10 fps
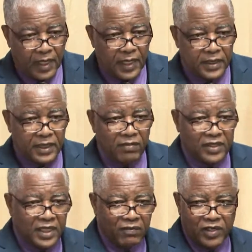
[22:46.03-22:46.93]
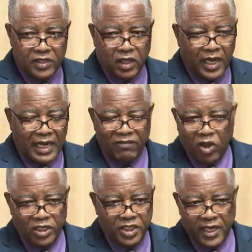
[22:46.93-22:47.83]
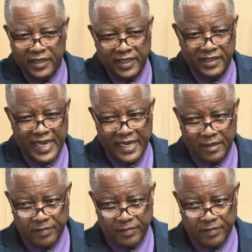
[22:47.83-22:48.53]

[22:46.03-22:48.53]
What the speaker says: Civil servants' lot have not changed since then.